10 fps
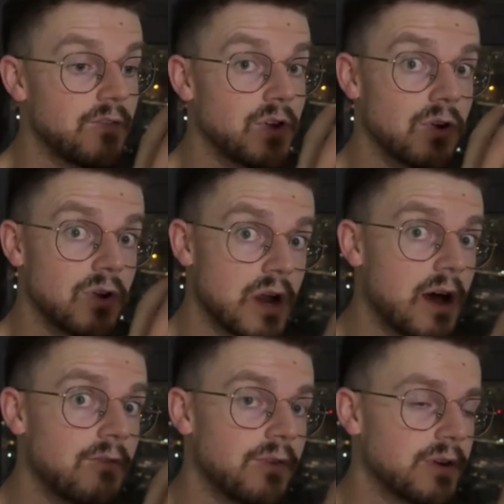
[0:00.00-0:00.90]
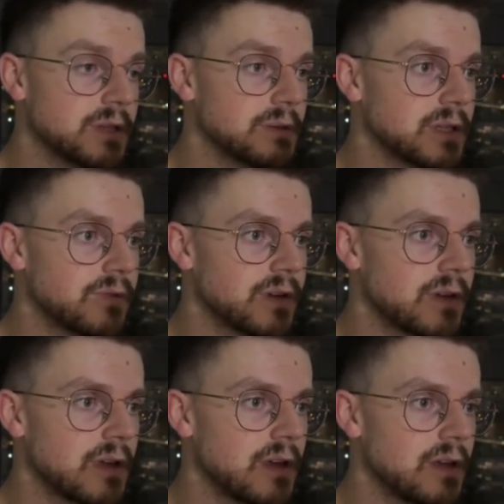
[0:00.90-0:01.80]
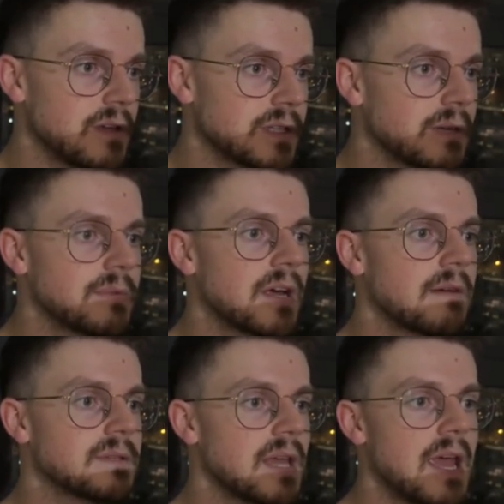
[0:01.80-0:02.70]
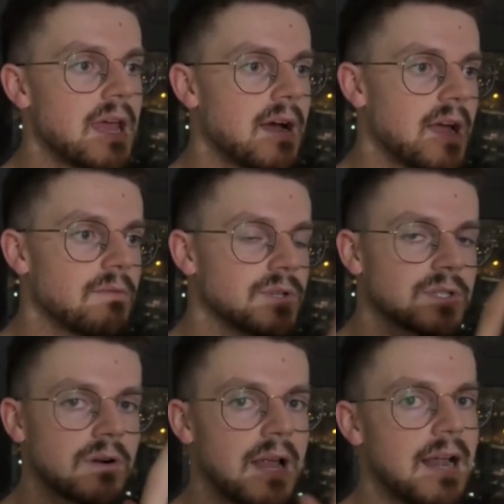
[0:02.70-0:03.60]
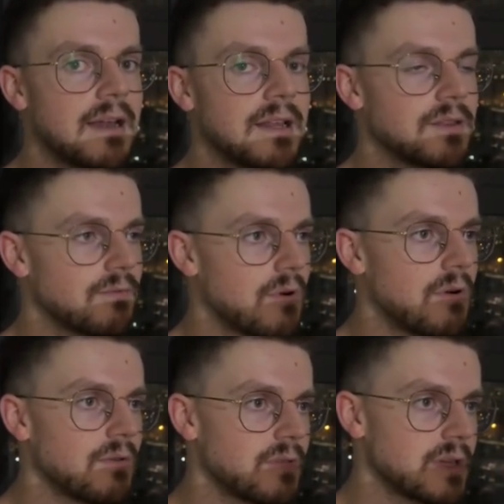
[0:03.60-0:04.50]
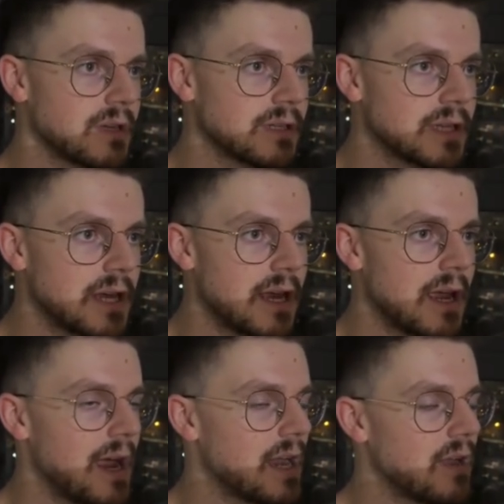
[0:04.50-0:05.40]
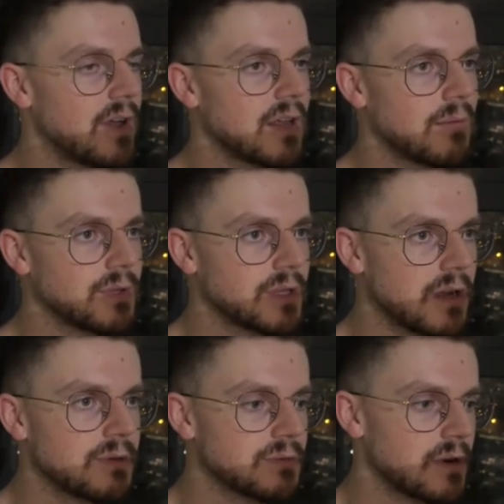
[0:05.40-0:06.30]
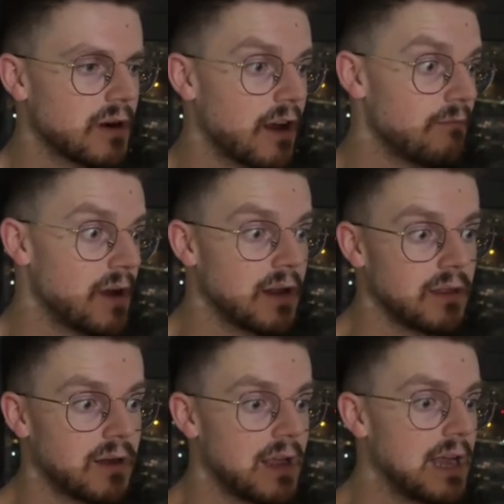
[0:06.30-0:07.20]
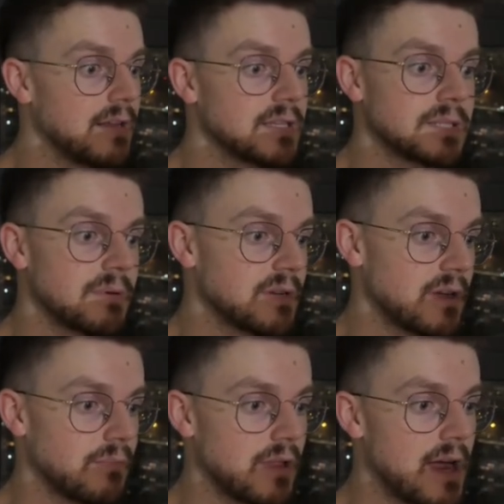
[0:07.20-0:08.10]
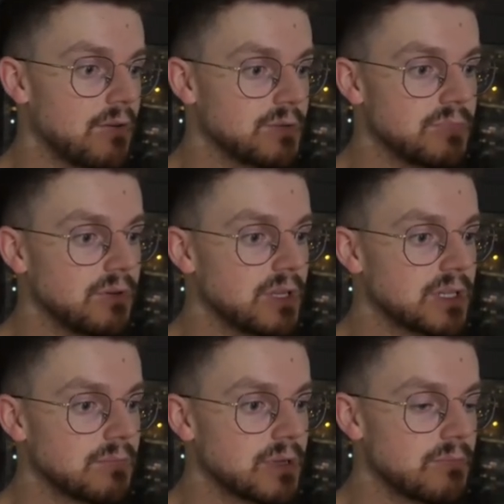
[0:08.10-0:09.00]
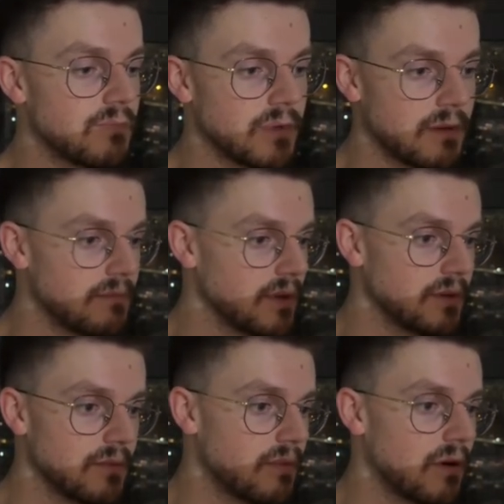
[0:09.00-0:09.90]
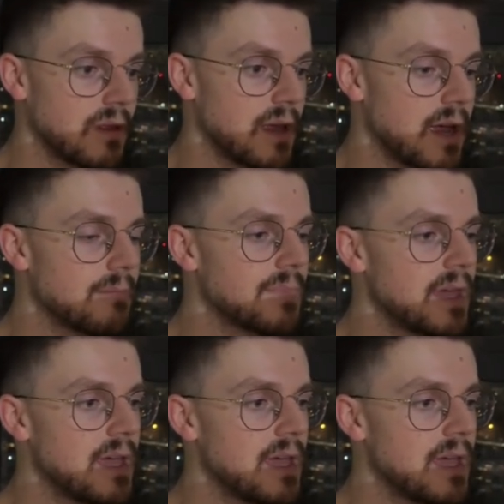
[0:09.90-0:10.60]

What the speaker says: you're not very specific, sometimes the AI will start editing the wrong things. And I've had a couple times where I made a lot of edits, spent a couple hours building something, like building one part of the app,